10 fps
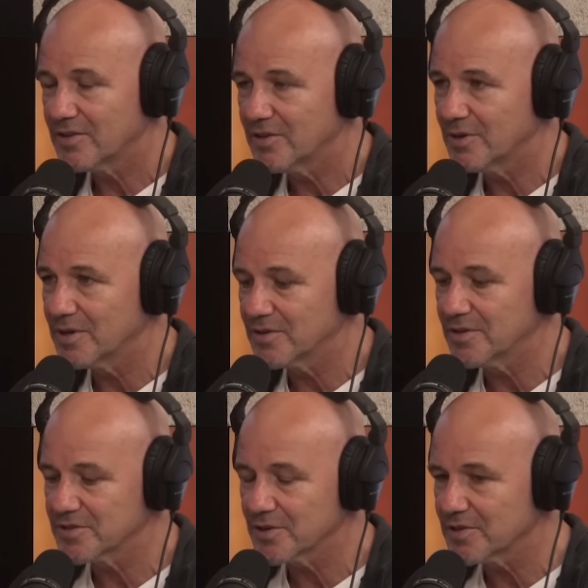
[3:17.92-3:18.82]
you
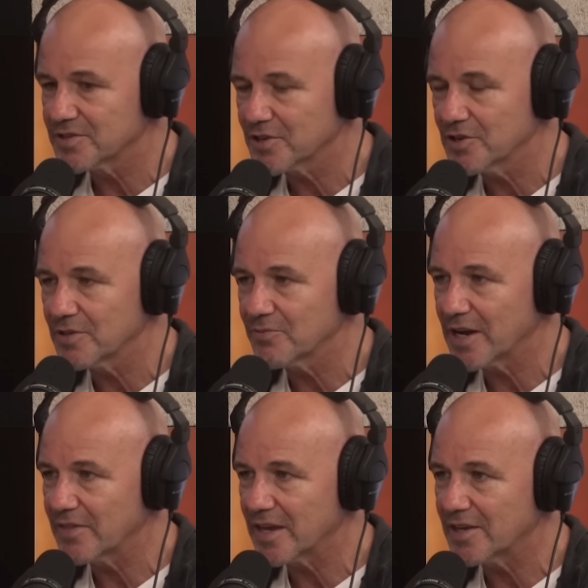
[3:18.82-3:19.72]
you saw the skirting
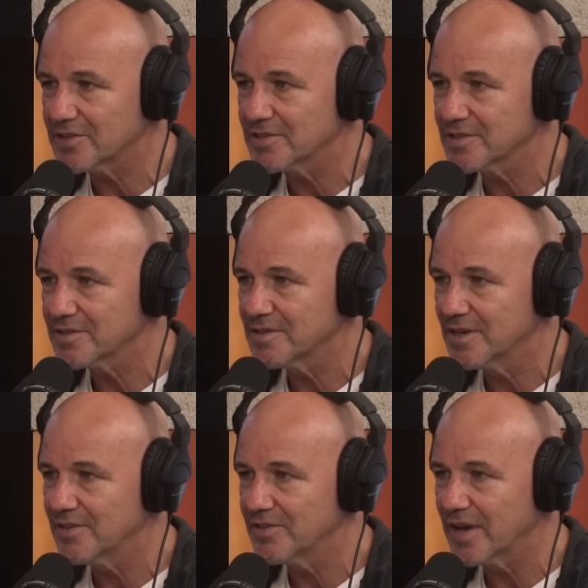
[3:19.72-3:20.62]
around the edges
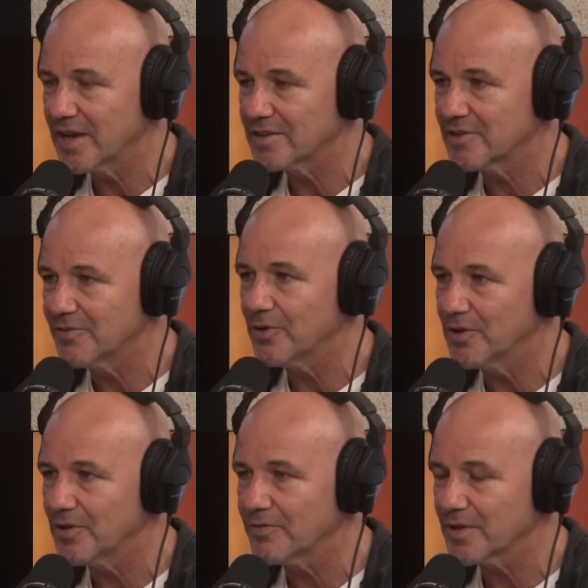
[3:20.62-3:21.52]
and uh, you've
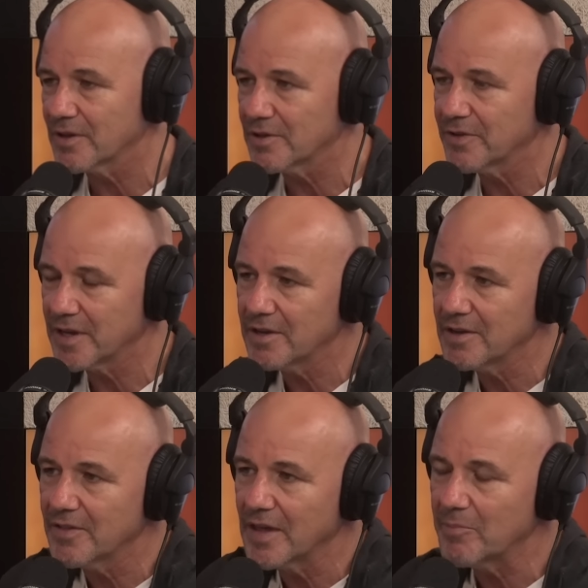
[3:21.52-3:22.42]
fallen off a cliff here,
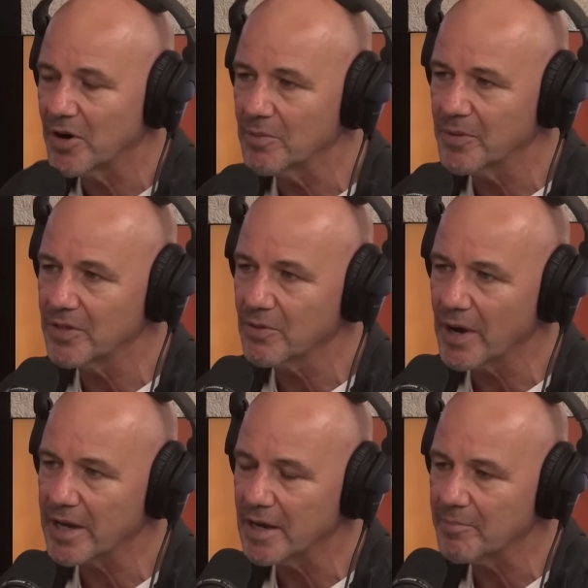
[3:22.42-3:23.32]
and that might have been the
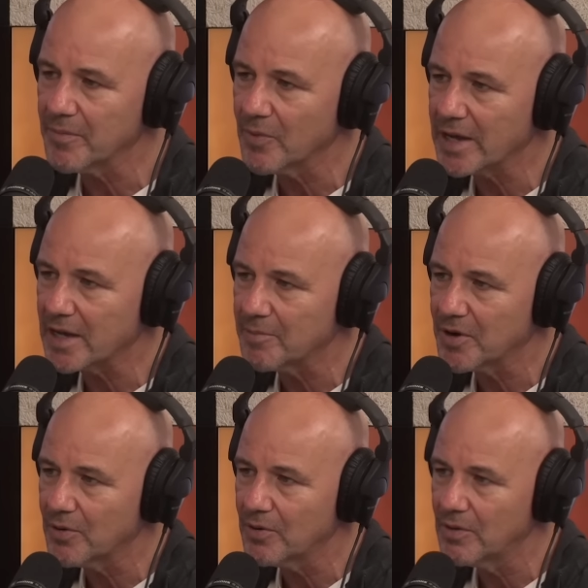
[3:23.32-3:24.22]
wake up wake up
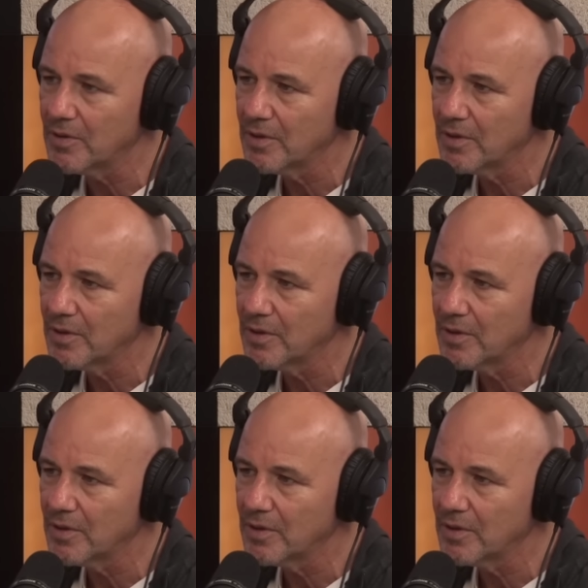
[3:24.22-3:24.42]
call.